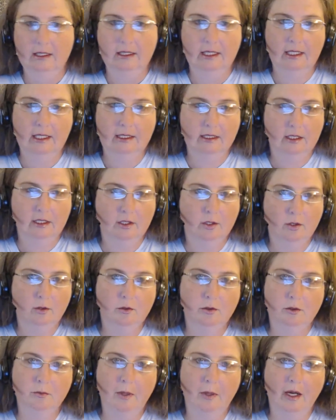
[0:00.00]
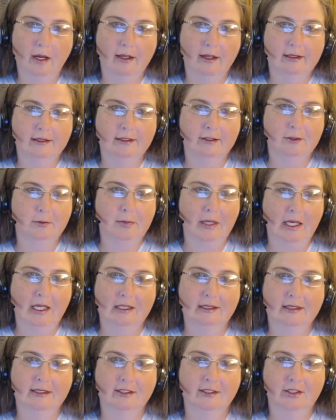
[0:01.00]
That's a huge bond. You're
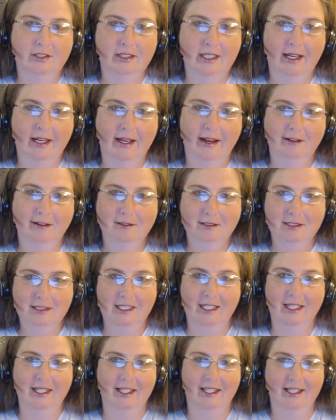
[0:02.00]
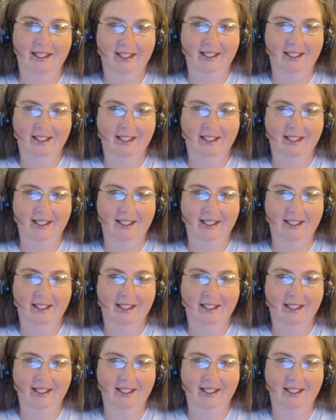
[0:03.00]
bonded to that house.